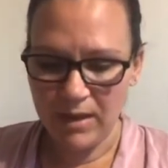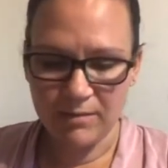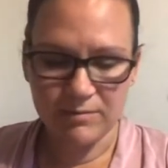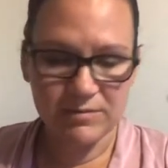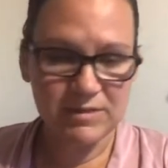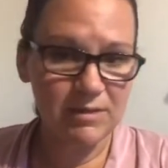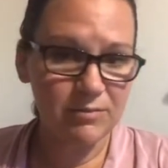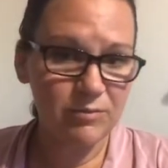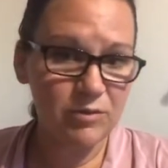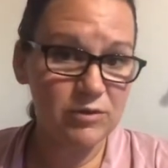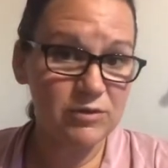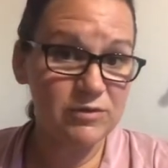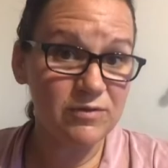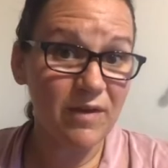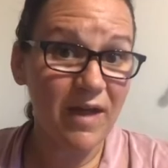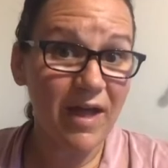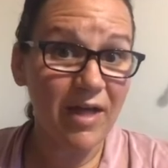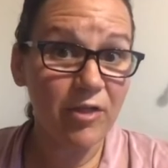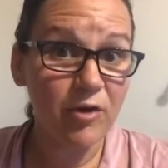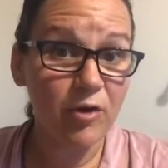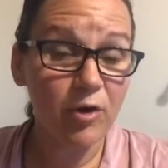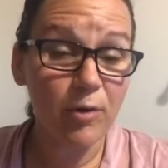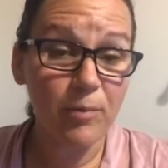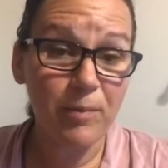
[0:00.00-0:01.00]
Some use
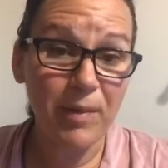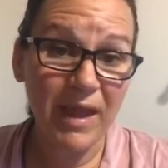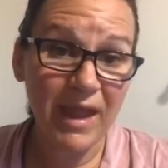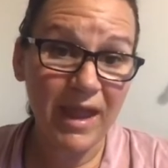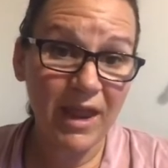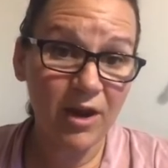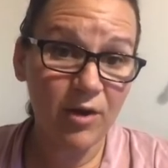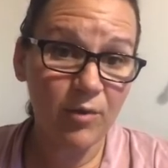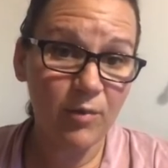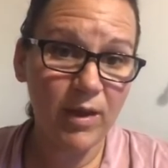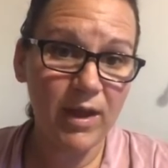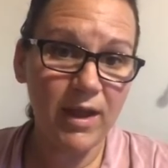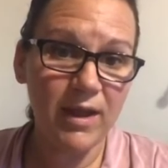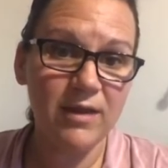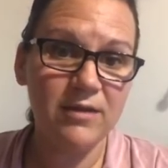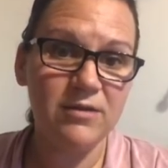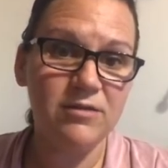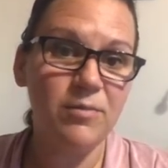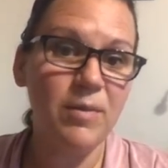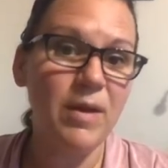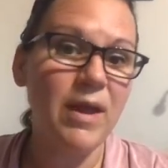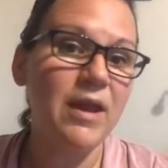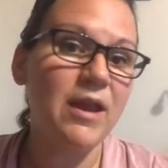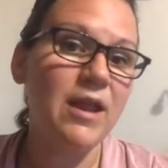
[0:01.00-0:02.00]
Valor or Pan Away,
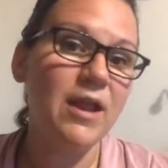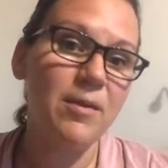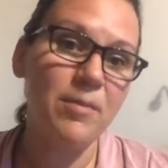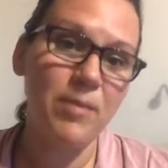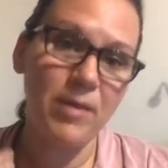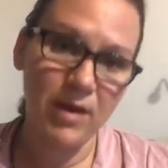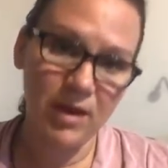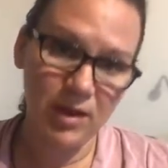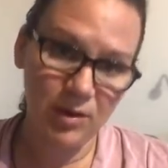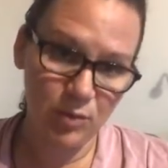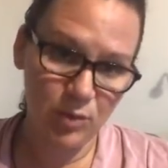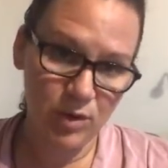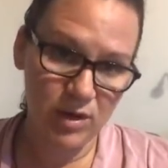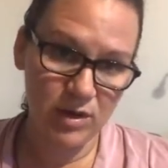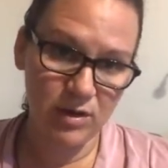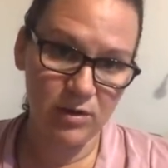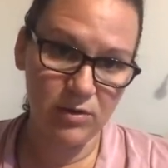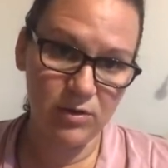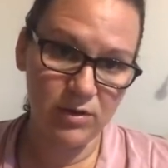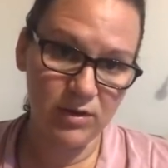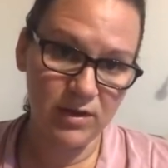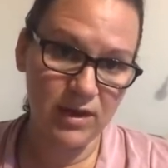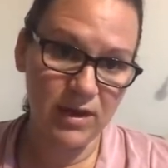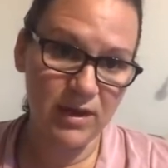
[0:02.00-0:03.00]
depending upon what
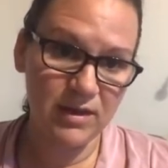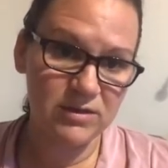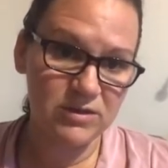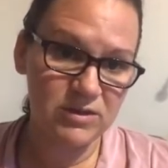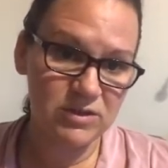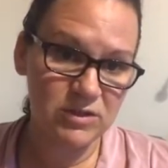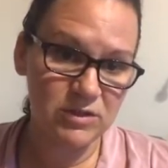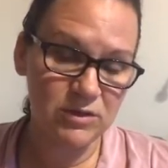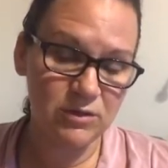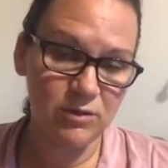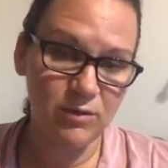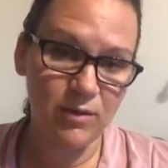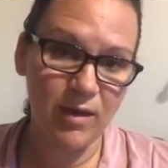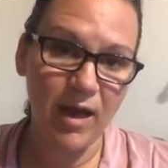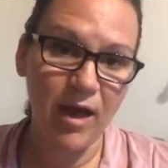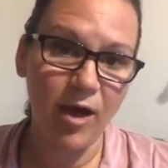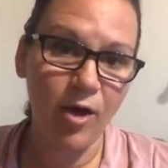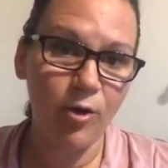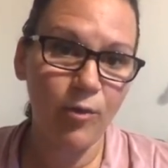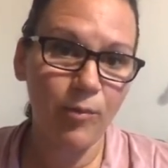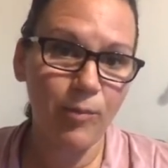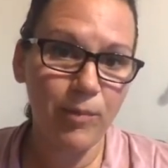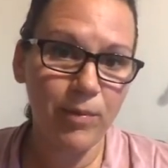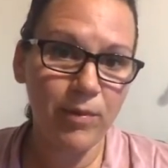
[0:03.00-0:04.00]
you're looking to
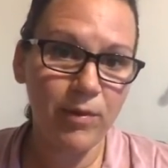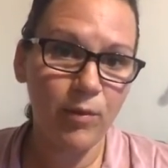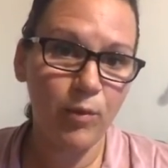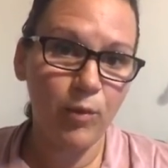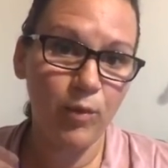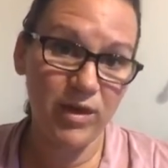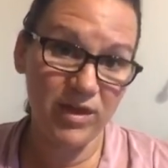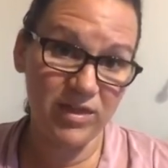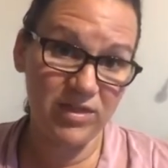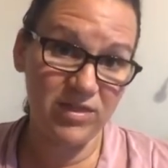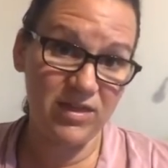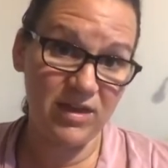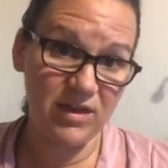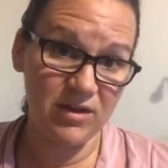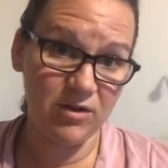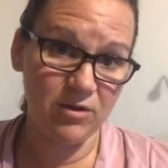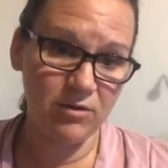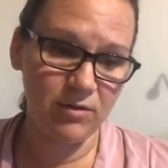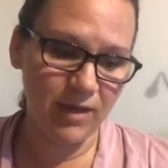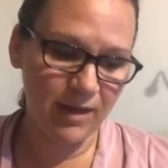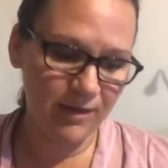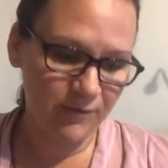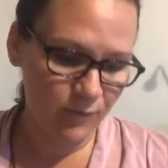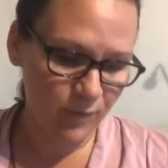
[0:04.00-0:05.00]
help with in
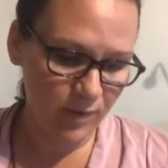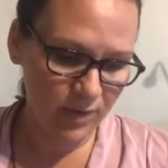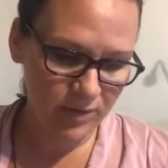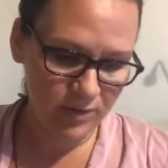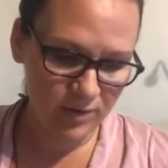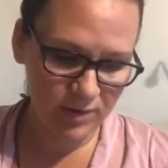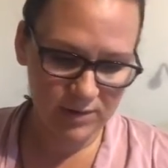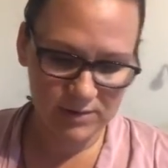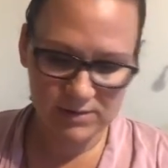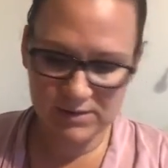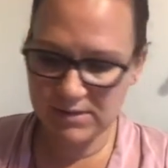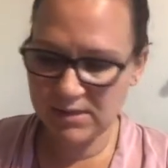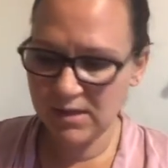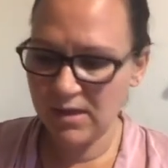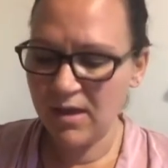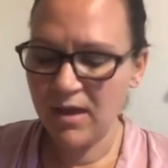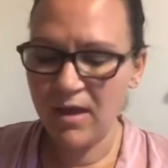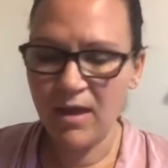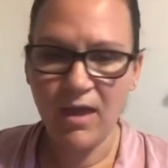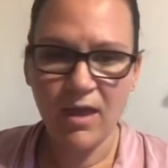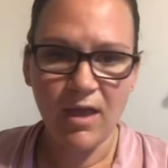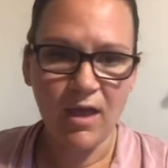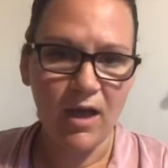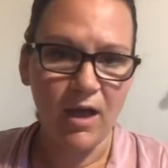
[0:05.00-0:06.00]
your life, whether it's
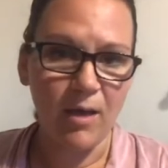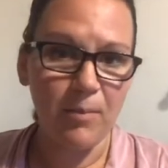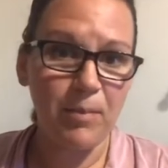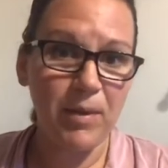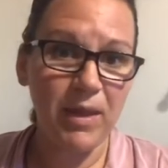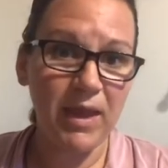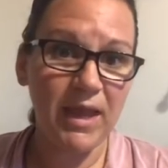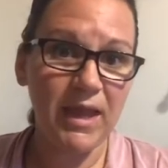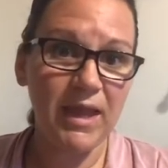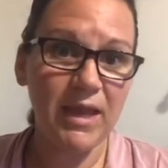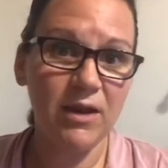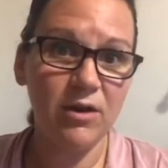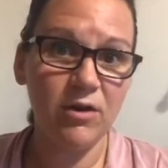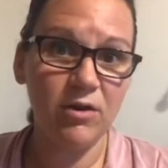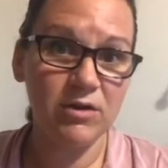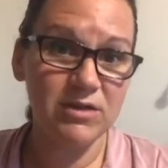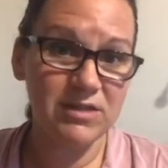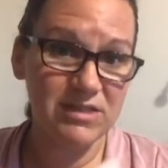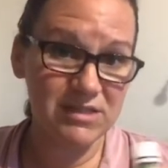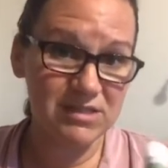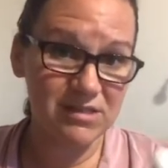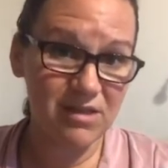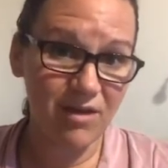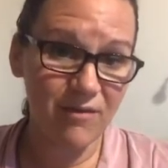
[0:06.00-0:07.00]
a pain or
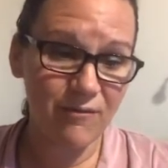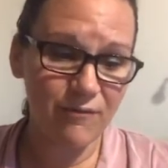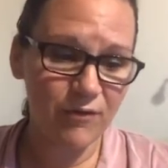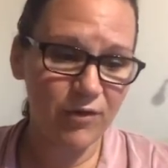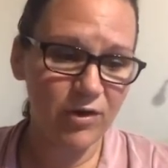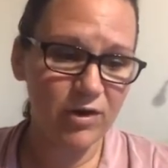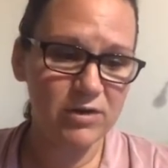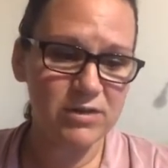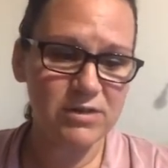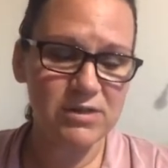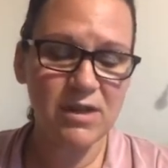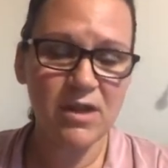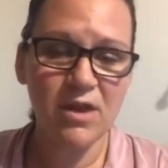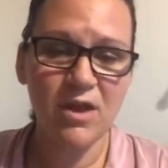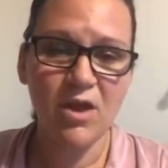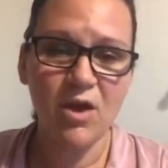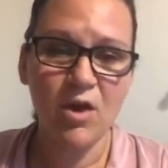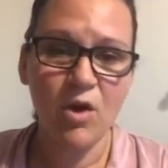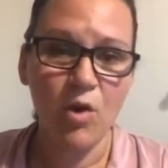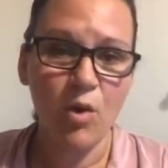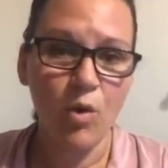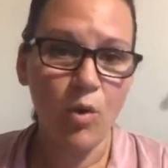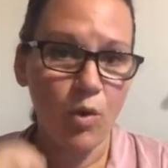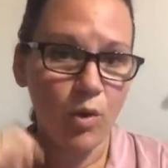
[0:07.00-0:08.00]
discomfort
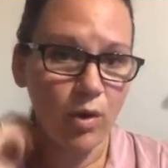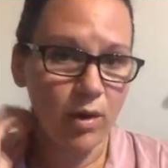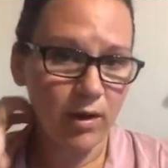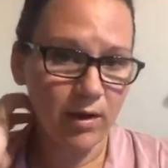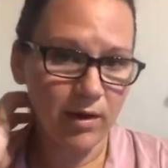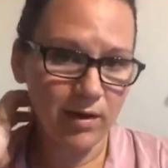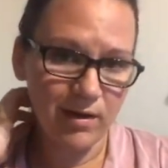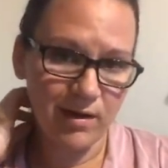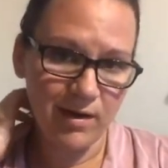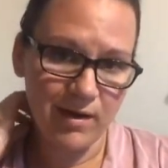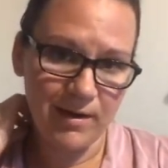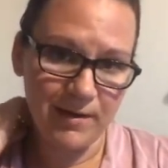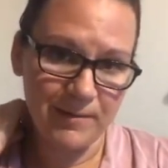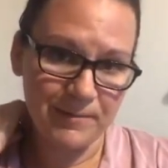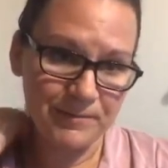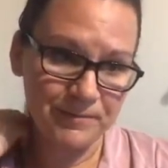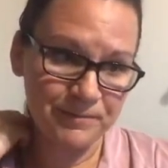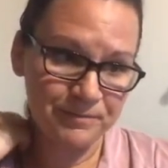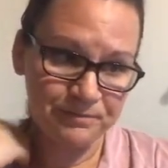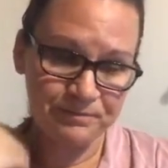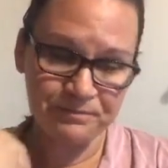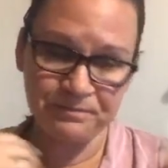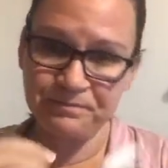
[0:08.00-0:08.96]
or